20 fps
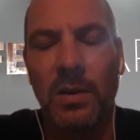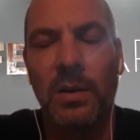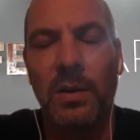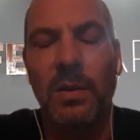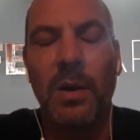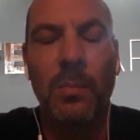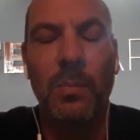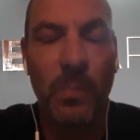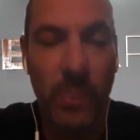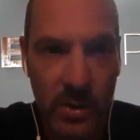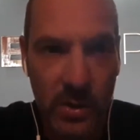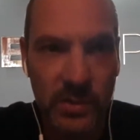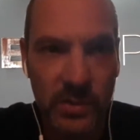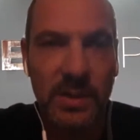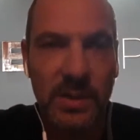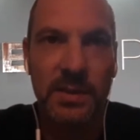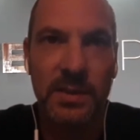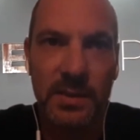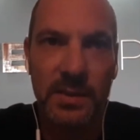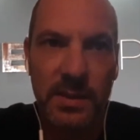
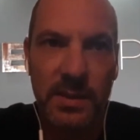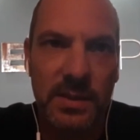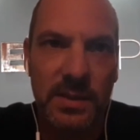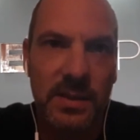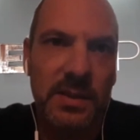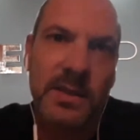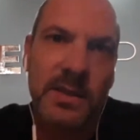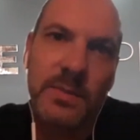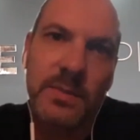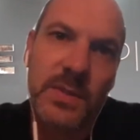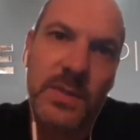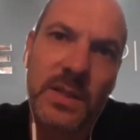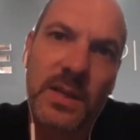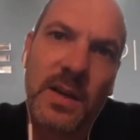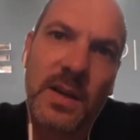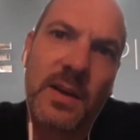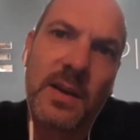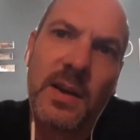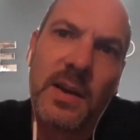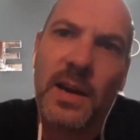processes and systems.
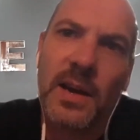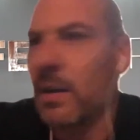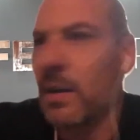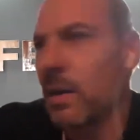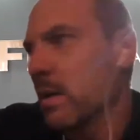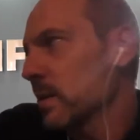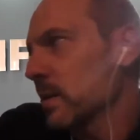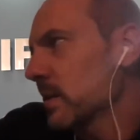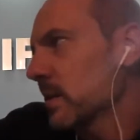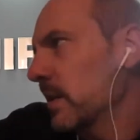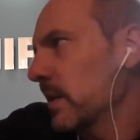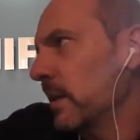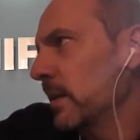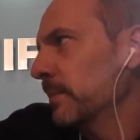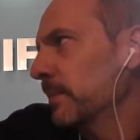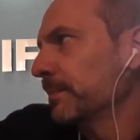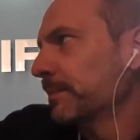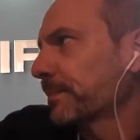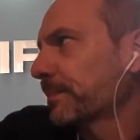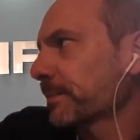And lastly,
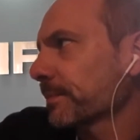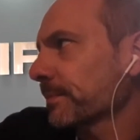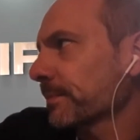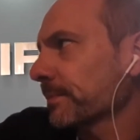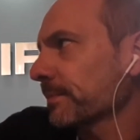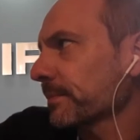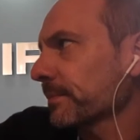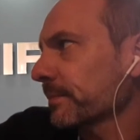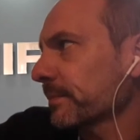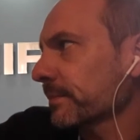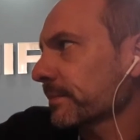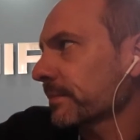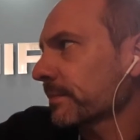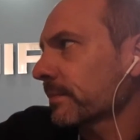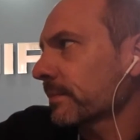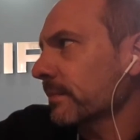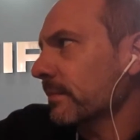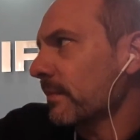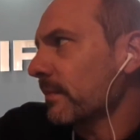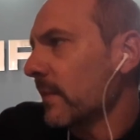
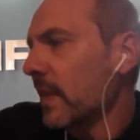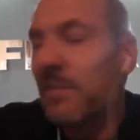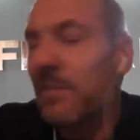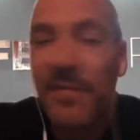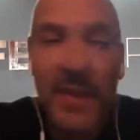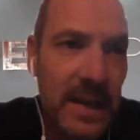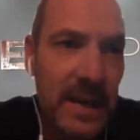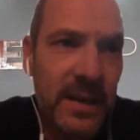funding.